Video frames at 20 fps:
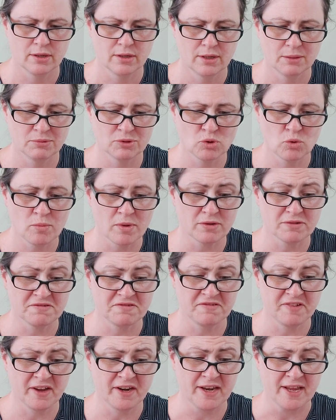It was almost
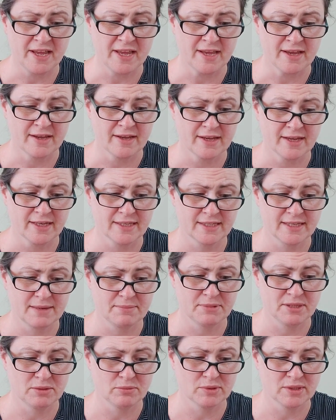funny,
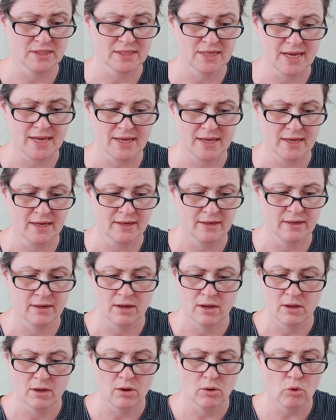except it was taking
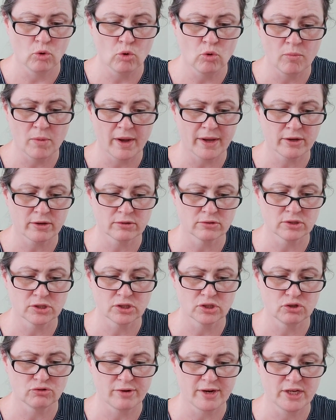all my
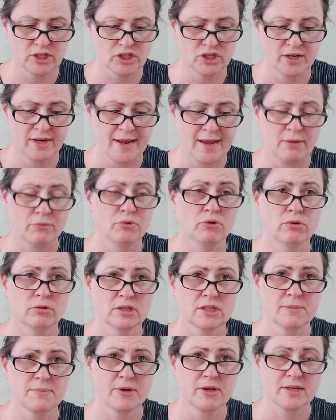concentration now not
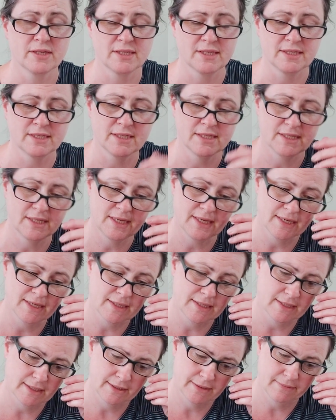to burst into
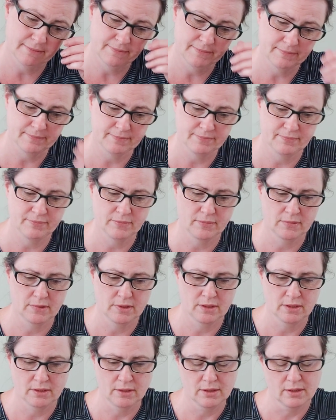tears.
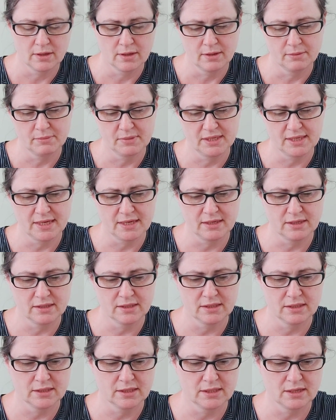Miss
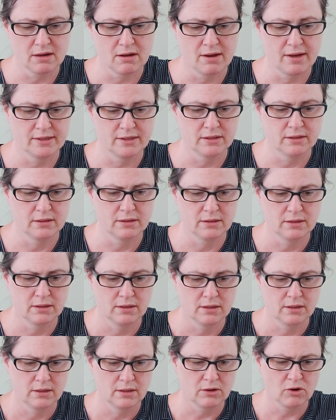Henderson sighed.
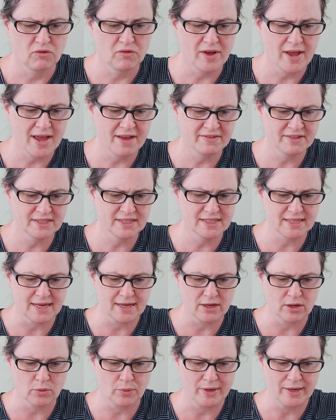"Oh, for heaven's
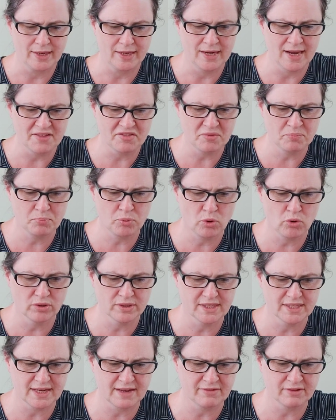sake, Queenie, let the
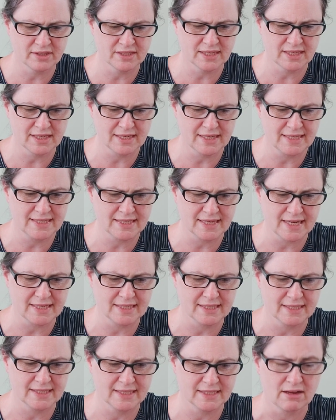poor devils at least get
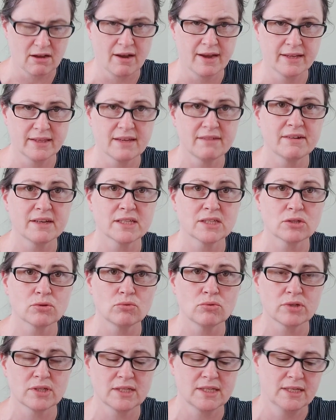inside. They're
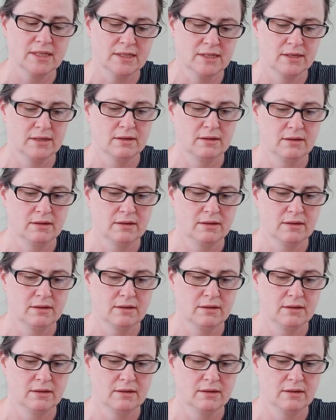exhausted."